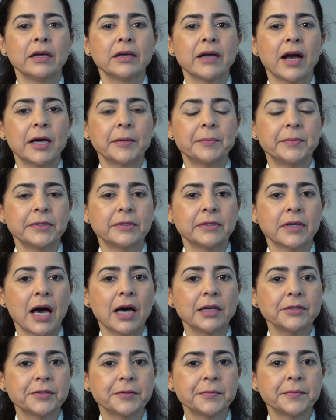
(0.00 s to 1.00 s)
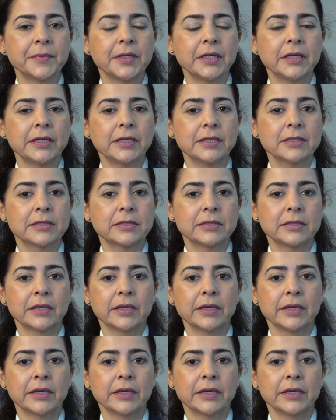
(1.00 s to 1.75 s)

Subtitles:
carbon atom in its